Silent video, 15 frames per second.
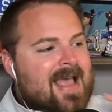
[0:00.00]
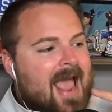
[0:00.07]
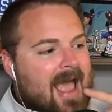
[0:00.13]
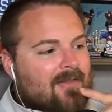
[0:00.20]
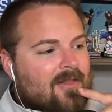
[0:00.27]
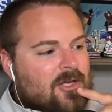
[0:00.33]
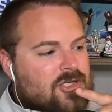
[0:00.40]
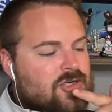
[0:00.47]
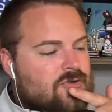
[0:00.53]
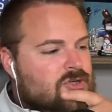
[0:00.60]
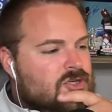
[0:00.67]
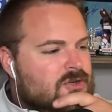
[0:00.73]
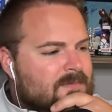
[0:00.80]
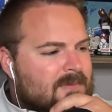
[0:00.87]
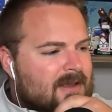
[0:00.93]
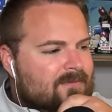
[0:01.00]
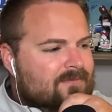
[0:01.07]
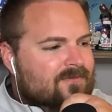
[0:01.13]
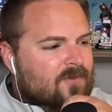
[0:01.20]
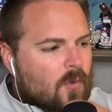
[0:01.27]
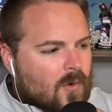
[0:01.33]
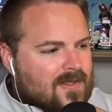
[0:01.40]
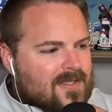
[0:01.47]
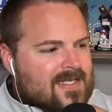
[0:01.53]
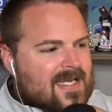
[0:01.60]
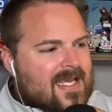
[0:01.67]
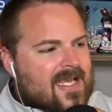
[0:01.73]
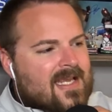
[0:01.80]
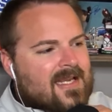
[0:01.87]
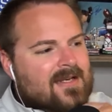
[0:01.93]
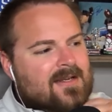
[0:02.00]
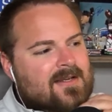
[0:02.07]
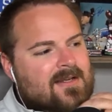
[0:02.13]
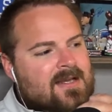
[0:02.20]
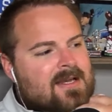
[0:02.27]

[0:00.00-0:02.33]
LSU should be 14.